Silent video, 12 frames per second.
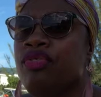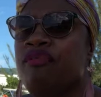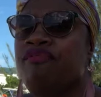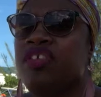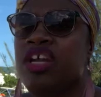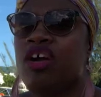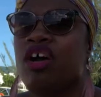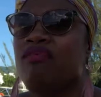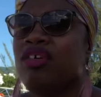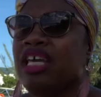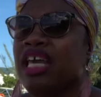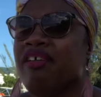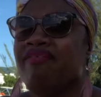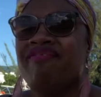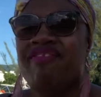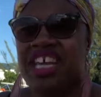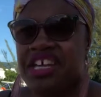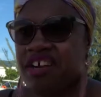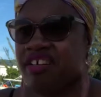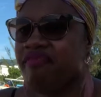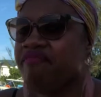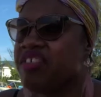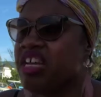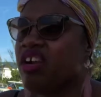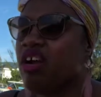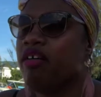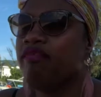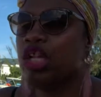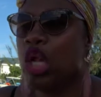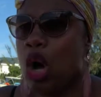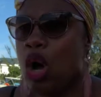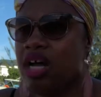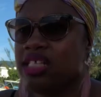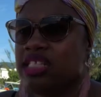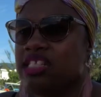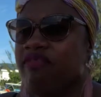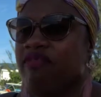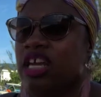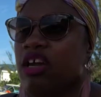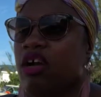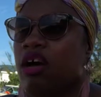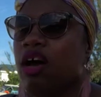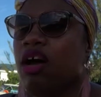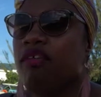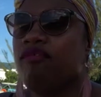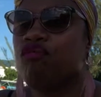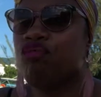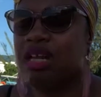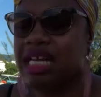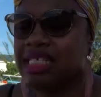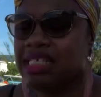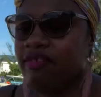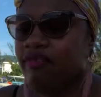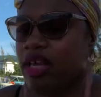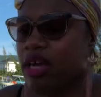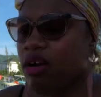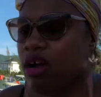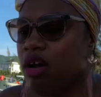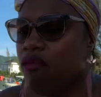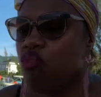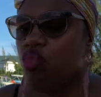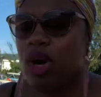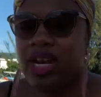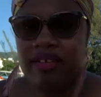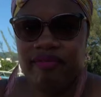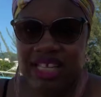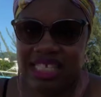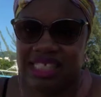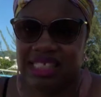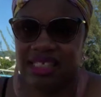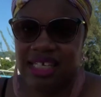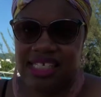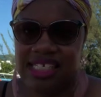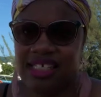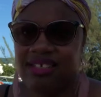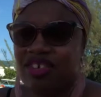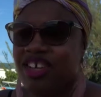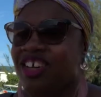The fear of, again, fear of loss, fear of risk, fear of what if this doesn't,